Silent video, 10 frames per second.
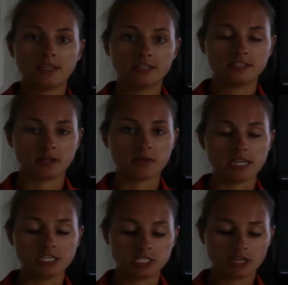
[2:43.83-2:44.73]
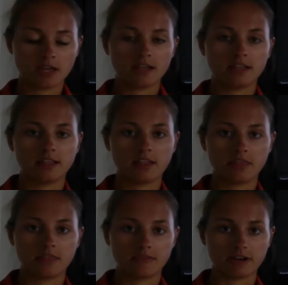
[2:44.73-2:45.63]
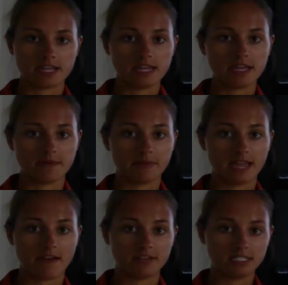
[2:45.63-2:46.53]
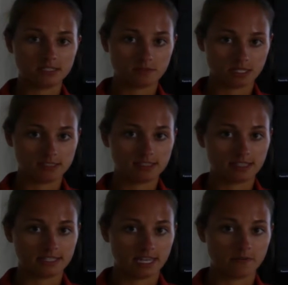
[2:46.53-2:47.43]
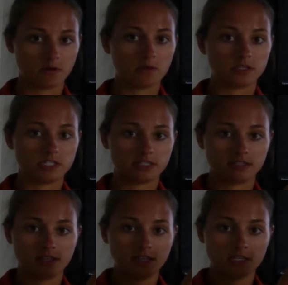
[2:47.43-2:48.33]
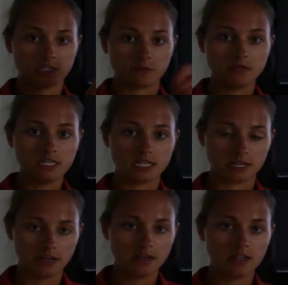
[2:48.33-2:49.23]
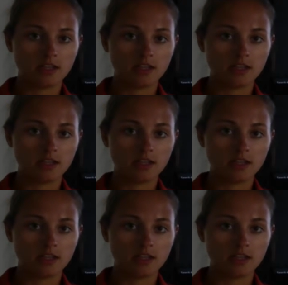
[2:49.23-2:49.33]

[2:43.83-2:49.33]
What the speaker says: So each 3 in my evidence-based table, which is shown here.